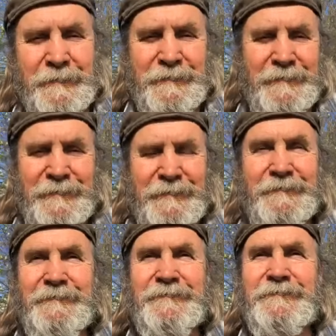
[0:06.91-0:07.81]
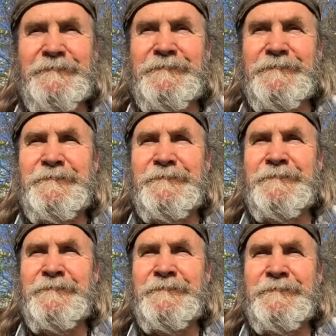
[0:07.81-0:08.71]

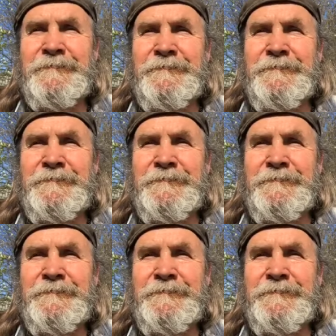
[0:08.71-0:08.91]
No one is speaking in this clip.